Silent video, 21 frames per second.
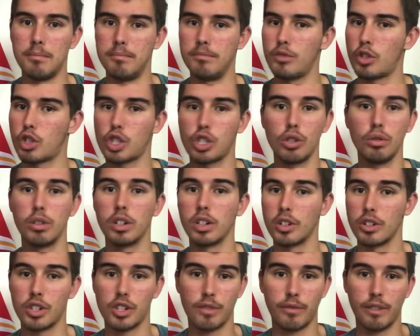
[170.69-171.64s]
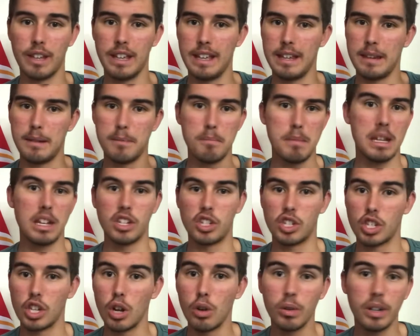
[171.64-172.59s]
suitors in
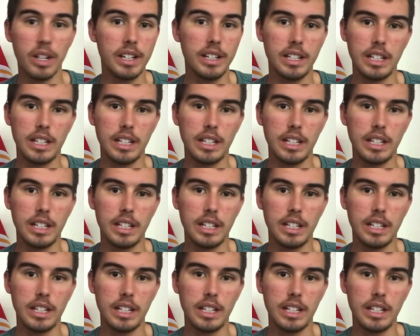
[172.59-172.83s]
Minnesota,